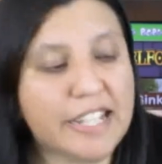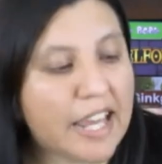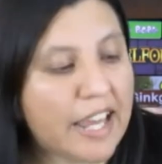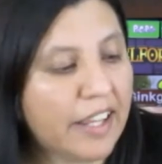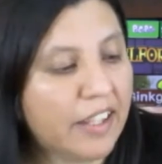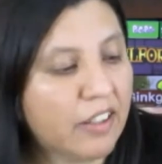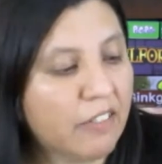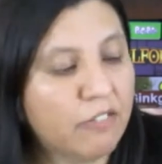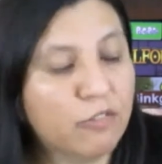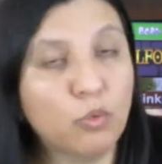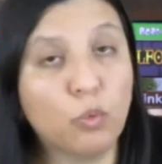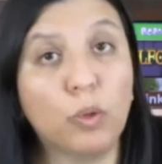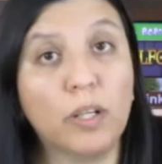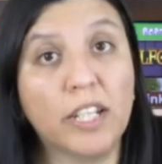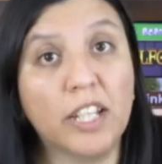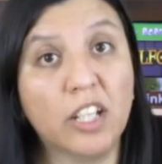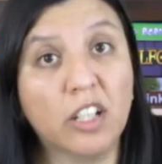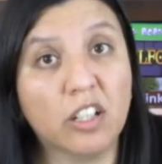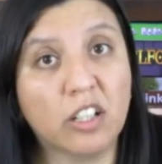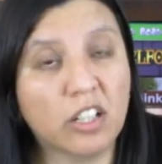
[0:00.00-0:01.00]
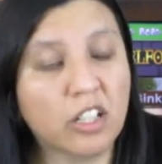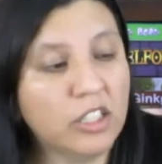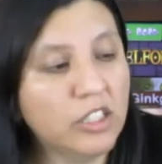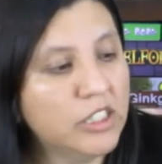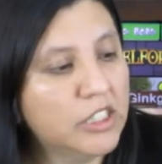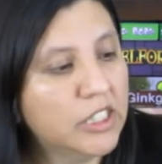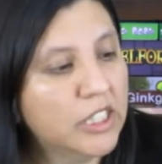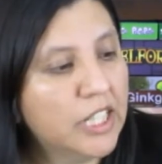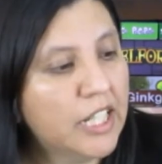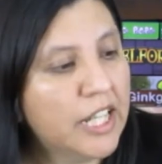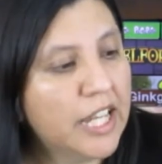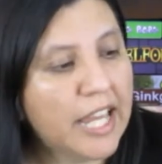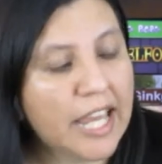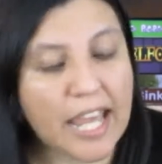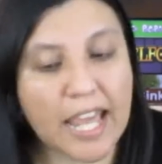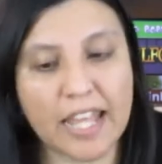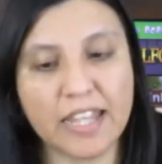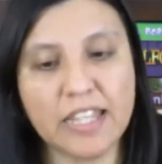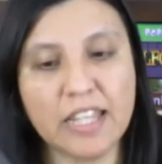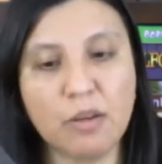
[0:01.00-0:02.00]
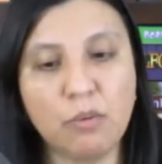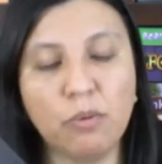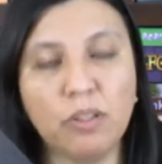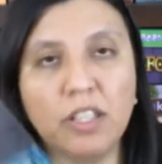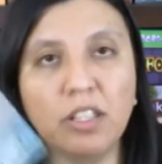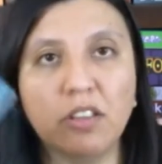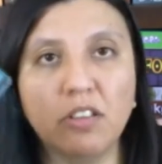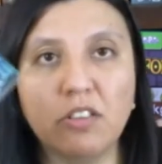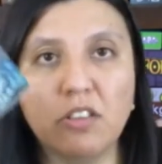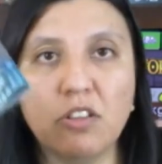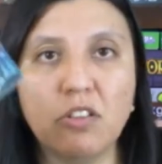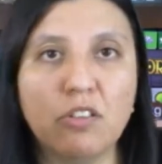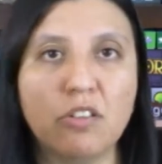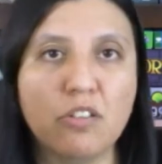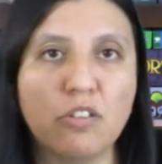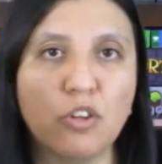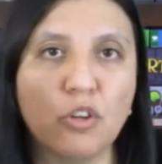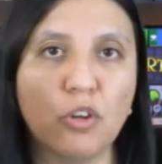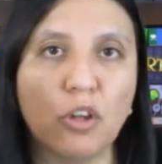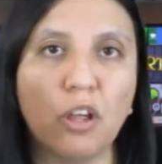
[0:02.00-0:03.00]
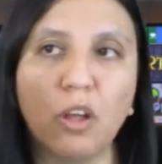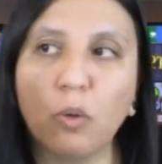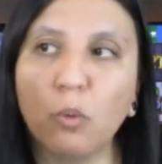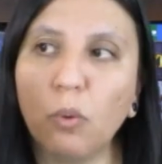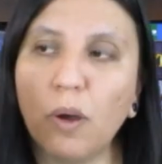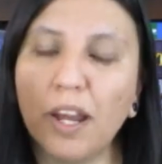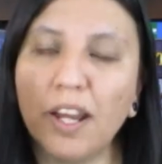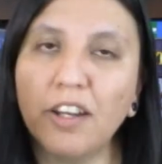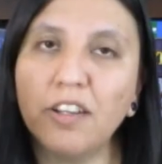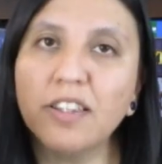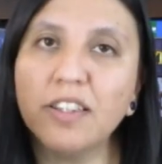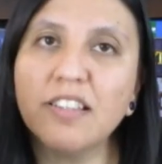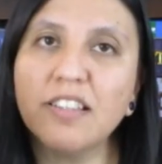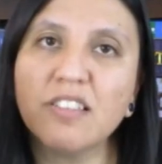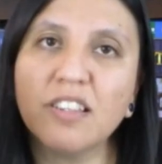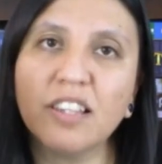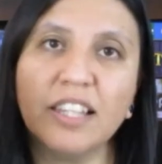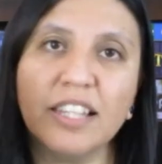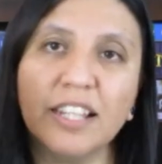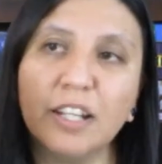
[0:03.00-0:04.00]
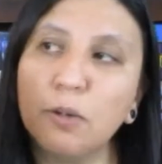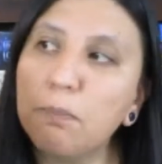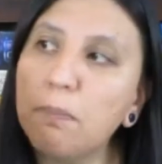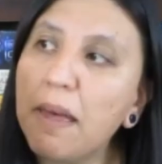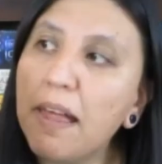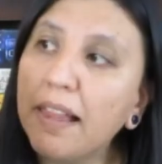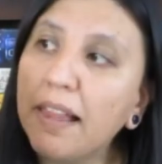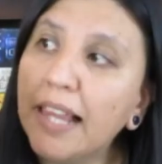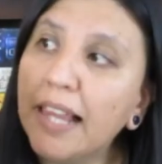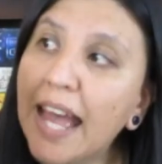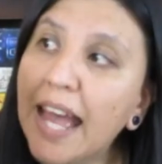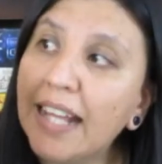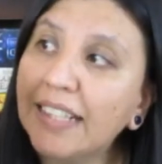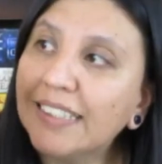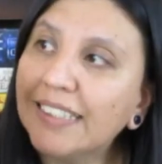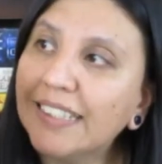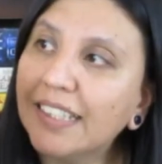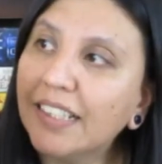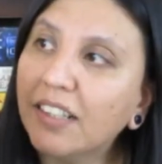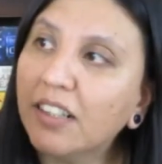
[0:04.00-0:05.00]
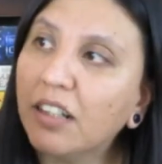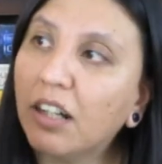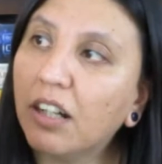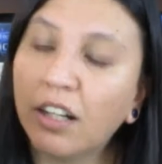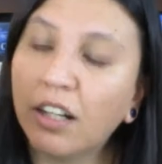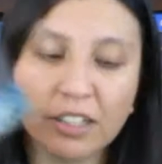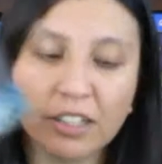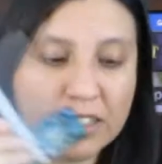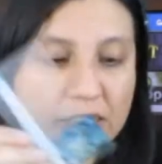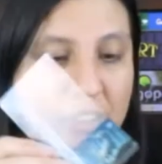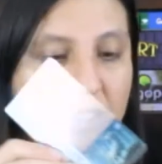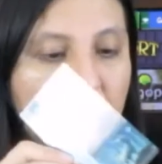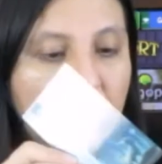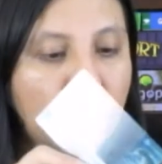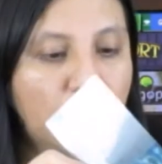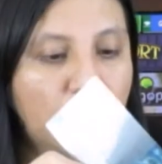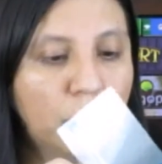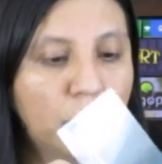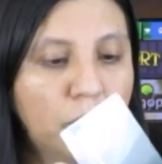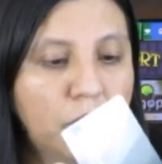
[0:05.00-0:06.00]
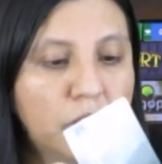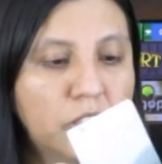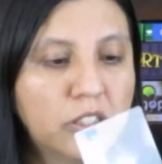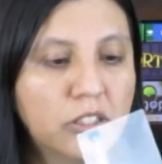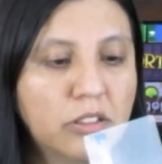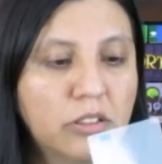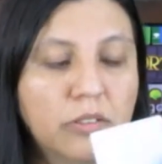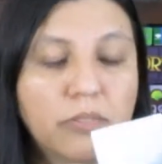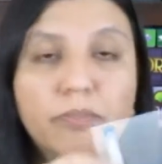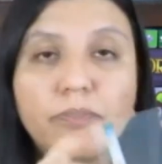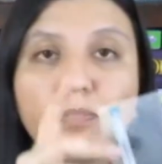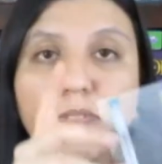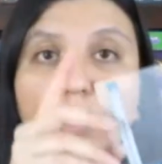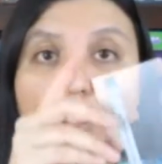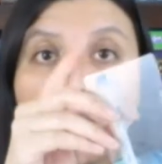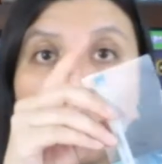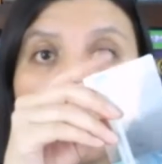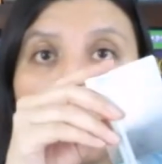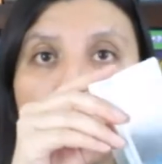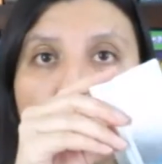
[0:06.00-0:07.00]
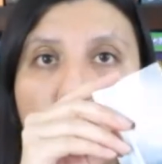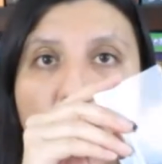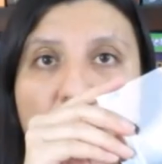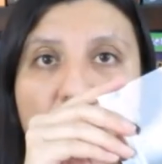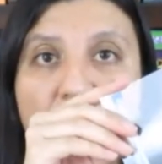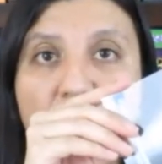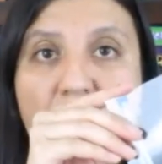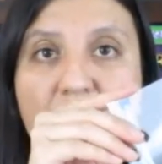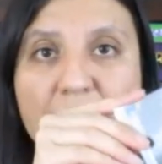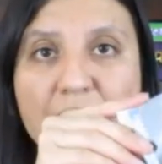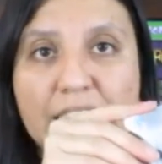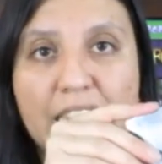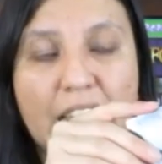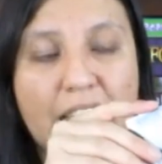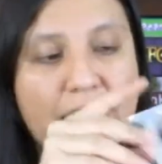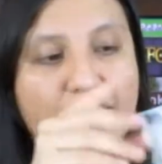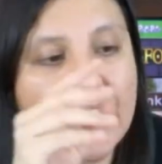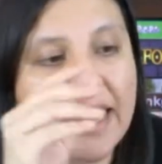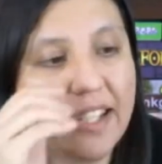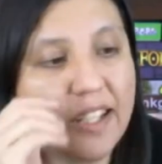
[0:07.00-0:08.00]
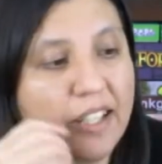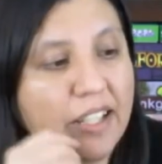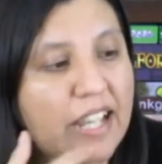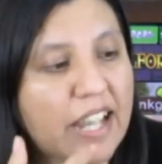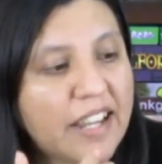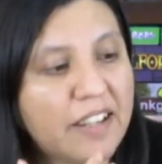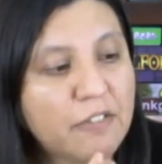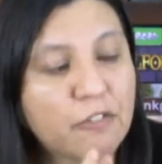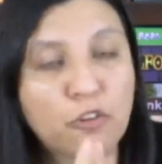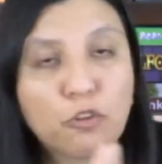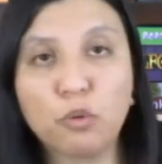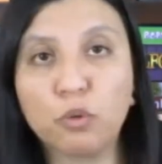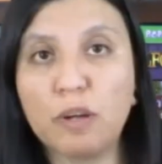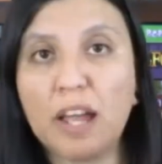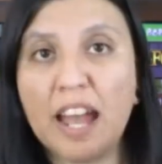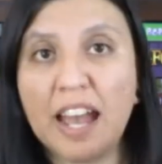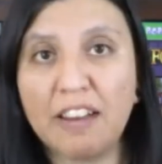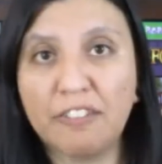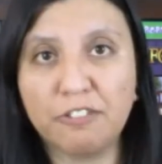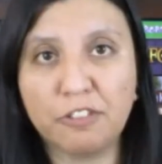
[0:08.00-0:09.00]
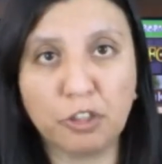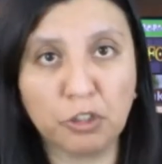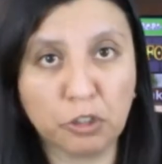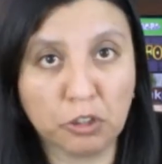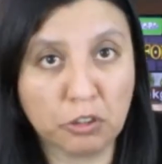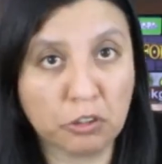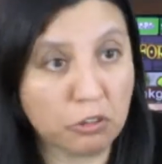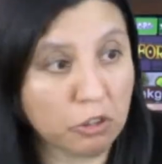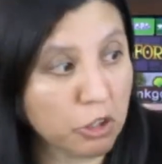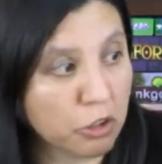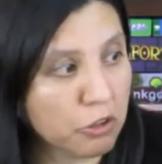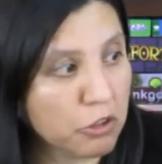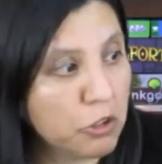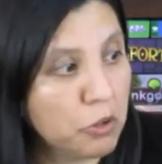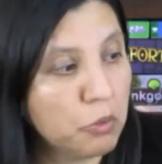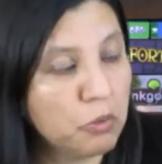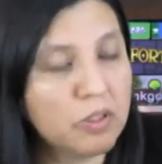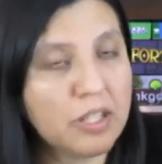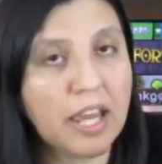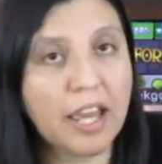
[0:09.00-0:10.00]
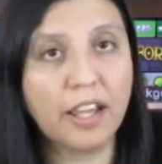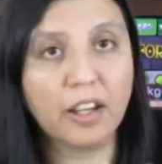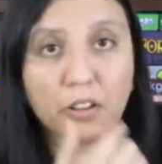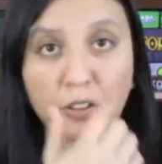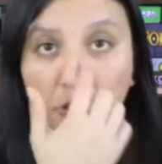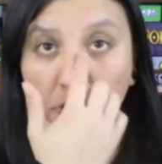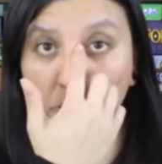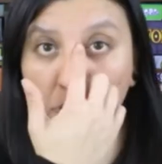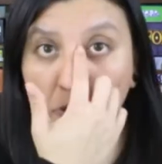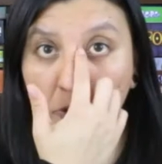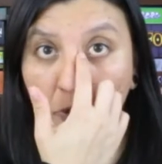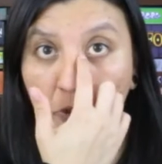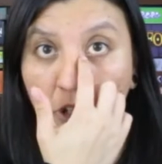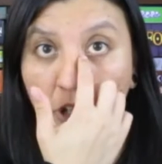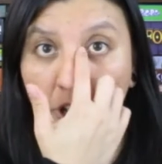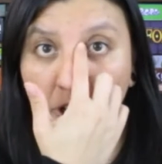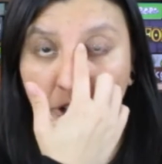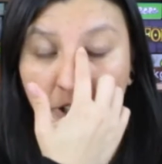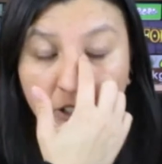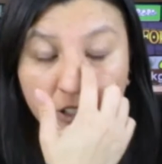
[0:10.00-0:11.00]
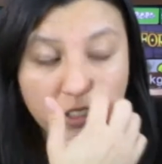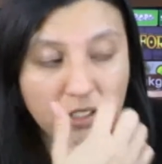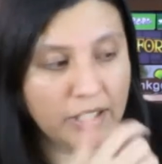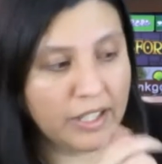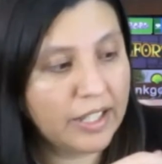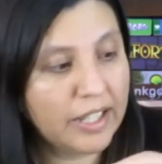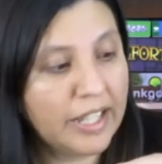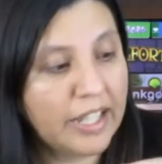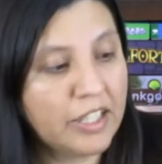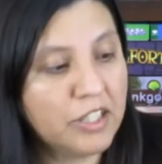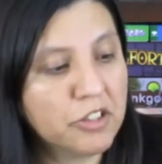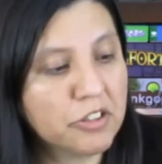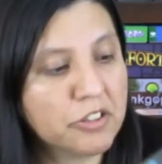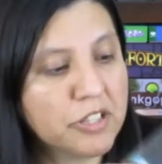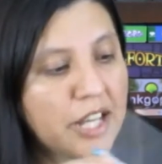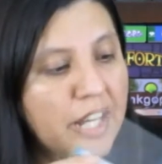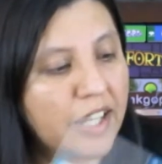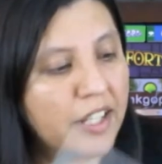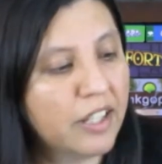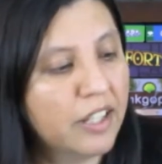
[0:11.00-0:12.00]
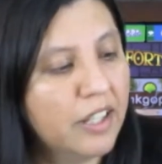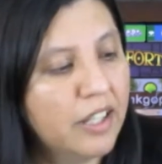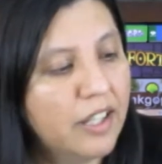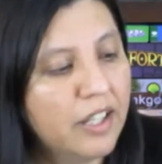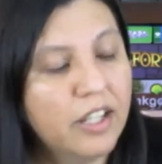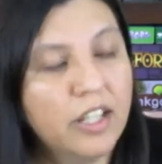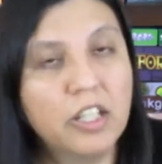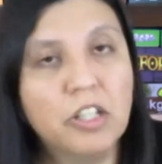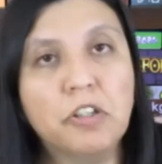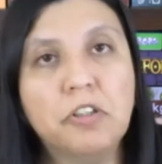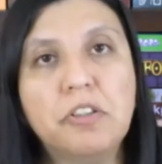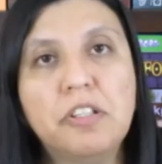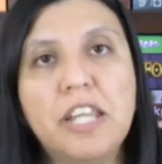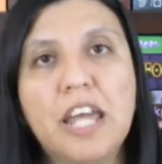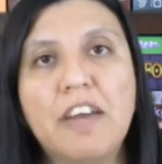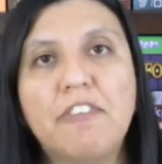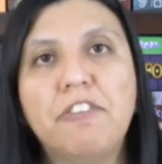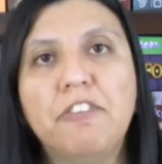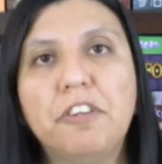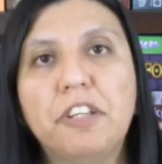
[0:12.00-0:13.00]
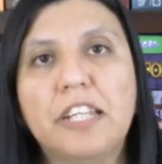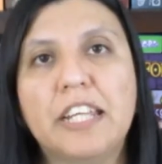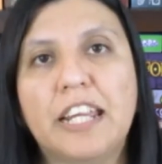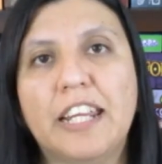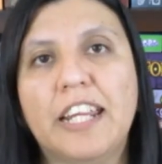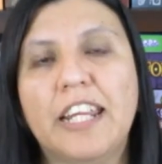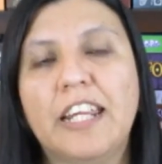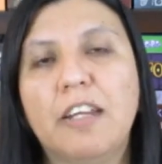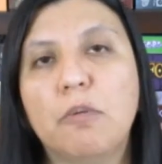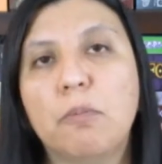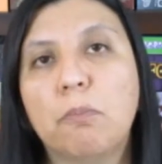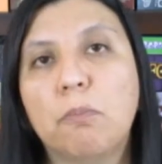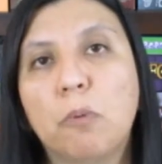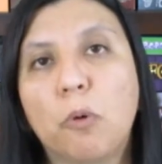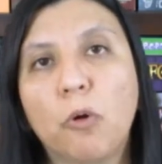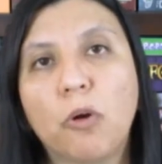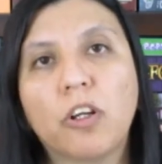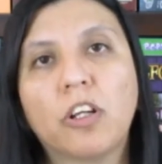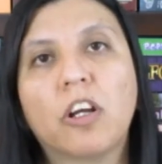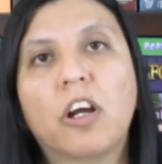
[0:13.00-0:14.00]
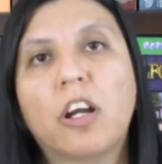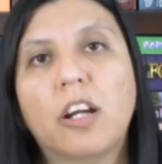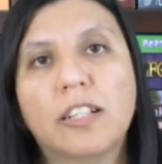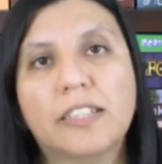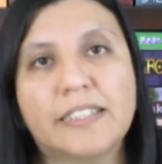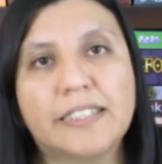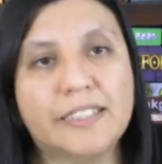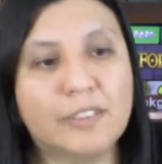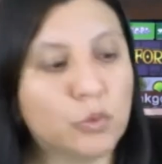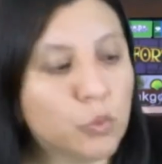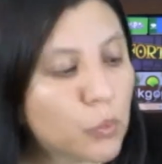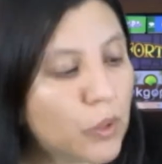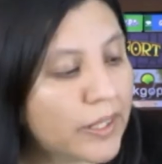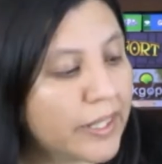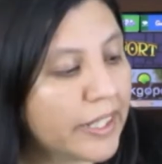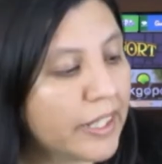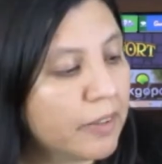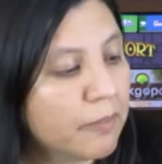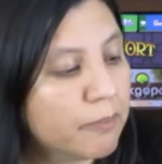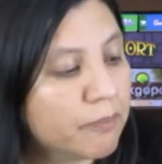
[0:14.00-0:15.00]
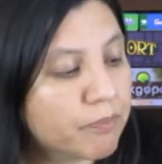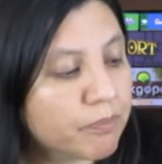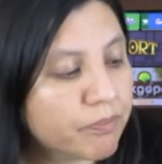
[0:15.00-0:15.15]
deck of 20 cards, and then what you'll do is you'll acquire these clear plastic cards, which you'll go ahead and slide in and kind of craft your new deck or your new card in your deck. You're never getting more cards than 20,